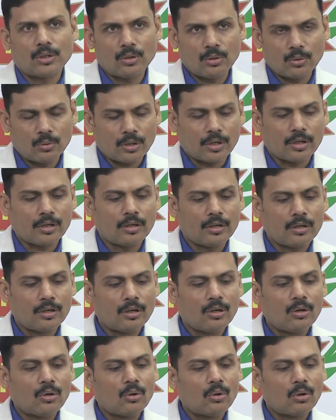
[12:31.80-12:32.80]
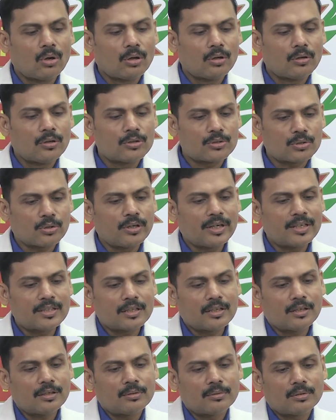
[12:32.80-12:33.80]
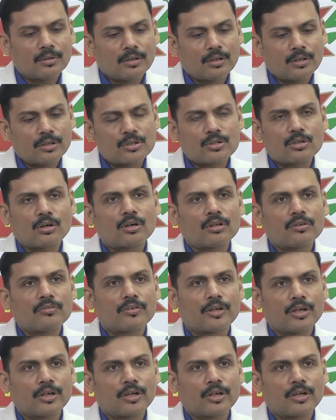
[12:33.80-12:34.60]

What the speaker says: Okay. So it's a sort of